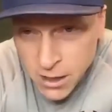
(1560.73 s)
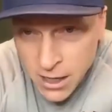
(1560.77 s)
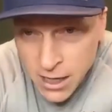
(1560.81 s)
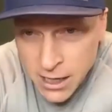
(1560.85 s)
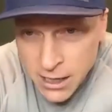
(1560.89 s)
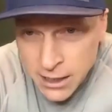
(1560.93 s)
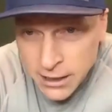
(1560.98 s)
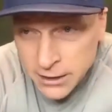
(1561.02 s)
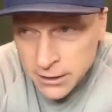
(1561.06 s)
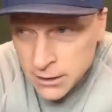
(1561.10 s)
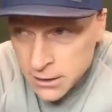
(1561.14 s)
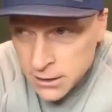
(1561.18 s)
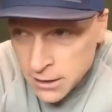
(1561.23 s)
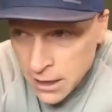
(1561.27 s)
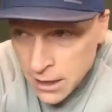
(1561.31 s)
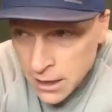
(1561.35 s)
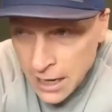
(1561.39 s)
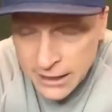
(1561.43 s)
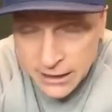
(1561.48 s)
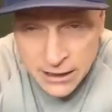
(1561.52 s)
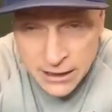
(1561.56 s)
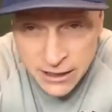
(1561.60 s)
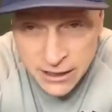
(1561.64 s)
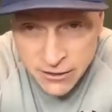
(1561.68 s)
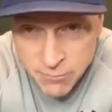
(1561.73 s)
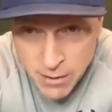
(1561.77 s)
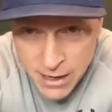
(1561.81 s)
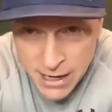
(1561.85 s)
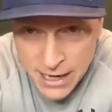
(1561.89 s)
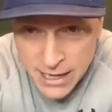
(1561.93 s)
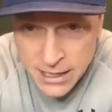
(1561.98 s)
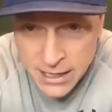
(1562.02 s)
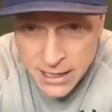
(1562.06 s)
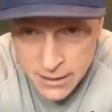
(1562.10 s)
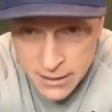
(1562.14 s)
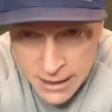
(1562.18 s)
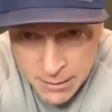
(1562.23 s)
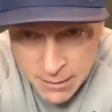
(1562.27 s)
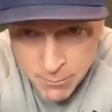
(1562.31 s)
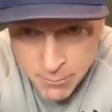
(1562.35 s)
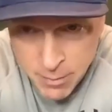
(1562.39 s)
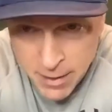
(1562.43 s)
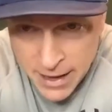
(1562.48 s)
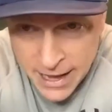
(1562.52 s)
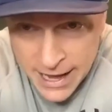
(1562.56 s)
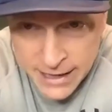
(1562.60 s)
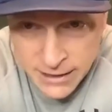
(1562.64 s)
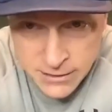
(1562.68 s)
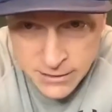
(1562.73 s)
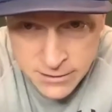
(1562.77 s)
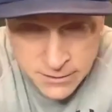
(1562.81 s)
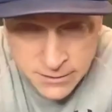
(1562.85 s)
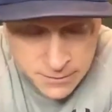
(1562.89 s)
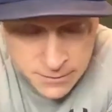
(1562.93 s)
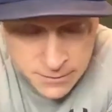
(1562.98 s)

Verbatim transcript: on, I live by impact,